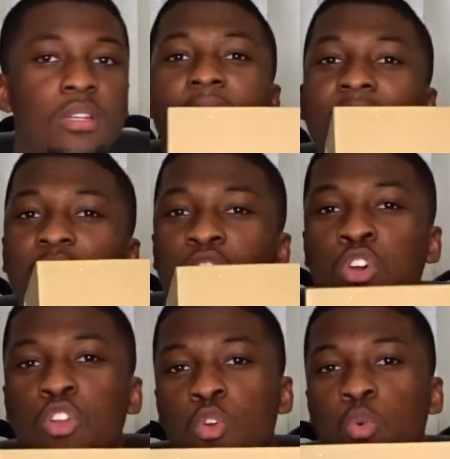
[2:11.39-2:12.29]
I
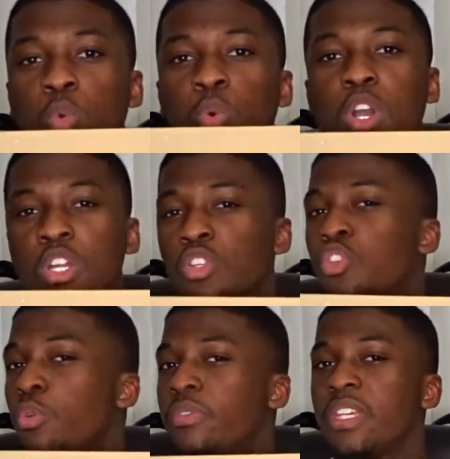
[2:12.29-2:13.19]
don't know what we're going to
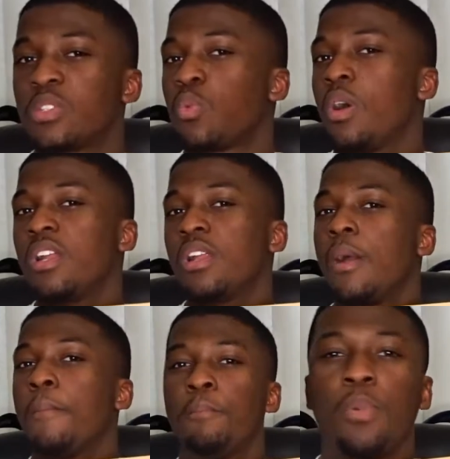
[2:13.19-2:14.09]
do with this one,
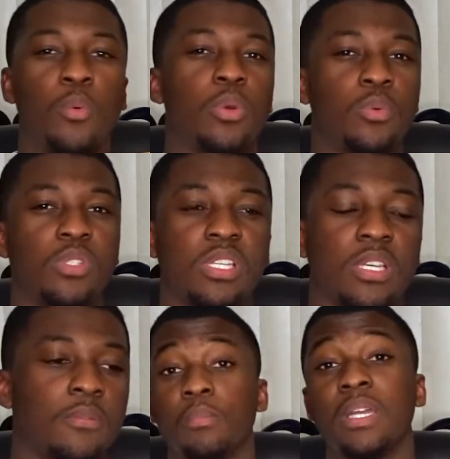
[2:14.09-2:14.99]
but we will
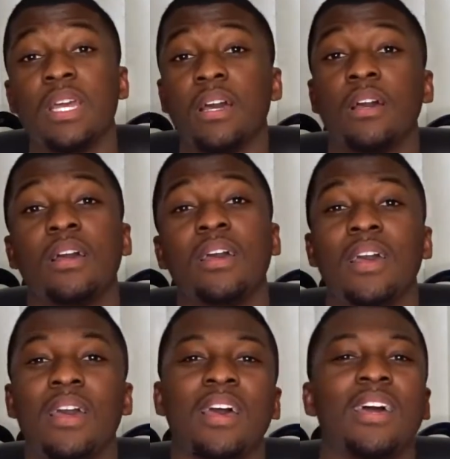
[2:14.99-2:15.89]
see. But yeah,
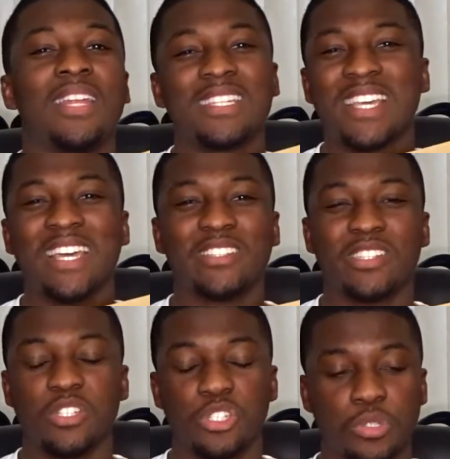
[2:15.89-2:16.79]
let's get into
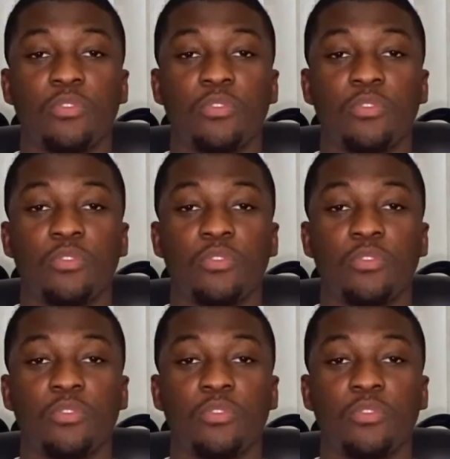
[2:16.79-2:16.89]
the shoe.